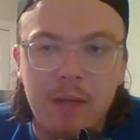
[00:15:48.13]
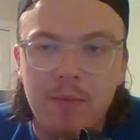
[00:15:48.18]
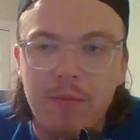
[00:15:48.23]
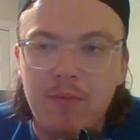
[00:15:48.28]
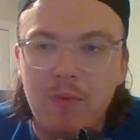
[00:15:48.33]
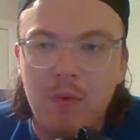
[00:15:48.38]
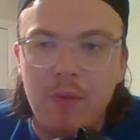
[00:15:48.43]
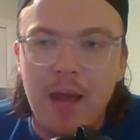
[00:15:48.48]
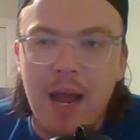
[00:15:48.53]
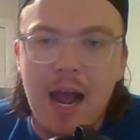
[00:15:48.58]

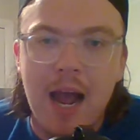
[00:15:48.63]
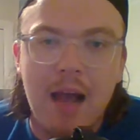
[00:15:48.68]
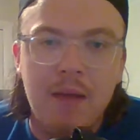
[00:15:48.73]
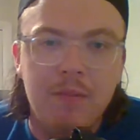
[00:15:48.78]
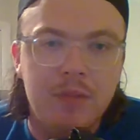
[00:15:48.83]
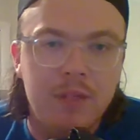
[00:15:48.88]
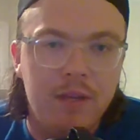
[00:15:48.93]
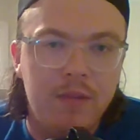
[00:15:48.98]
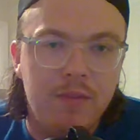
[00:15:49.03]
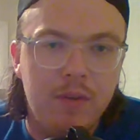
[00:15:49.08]
before the
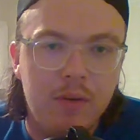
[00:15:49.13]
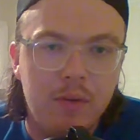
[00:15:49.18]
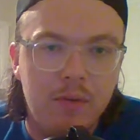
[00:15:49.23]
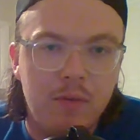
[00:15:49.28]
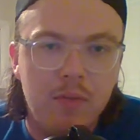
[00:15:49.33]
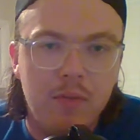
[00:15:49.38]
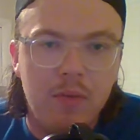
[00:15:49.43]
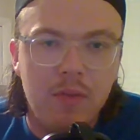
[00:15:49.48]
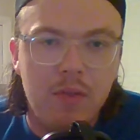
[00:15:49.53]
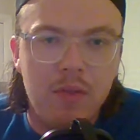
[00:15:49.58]
Habs
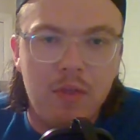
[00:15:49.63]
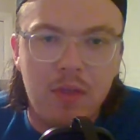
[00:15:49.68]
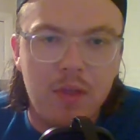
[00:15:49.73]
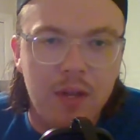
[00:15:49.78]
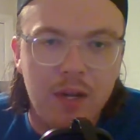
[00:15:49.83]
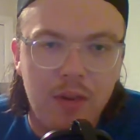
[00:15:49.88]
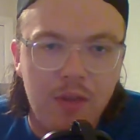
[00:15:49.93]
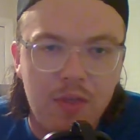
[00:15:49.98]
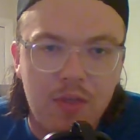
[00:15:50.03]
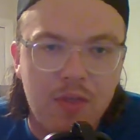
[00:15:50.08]
even
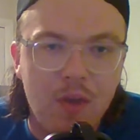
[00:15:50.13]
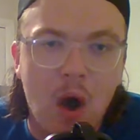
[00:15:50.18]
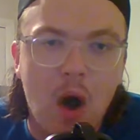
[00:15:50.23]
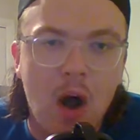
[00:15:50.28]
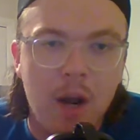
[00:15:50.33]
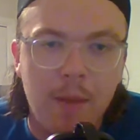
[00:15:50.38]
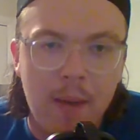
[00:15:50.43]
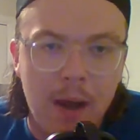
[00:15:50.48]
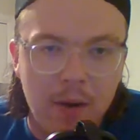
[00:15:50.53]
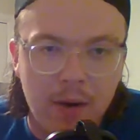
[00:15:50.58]

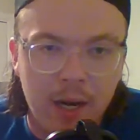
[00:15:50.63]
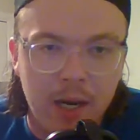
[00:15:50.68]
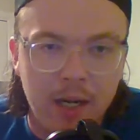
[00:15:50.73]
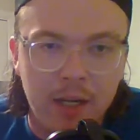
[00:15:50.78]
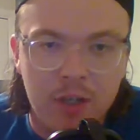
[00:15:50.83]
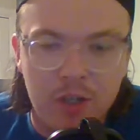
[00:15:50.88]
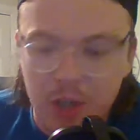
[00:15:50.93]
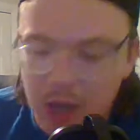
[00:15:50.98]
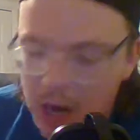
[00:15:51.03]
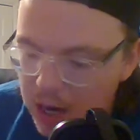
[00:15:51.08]
thought about getting
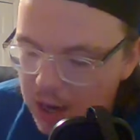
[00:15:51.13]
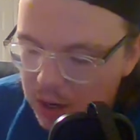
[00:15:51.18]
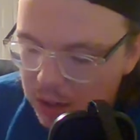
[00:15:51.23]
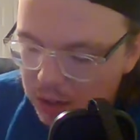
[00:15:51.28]
a shot on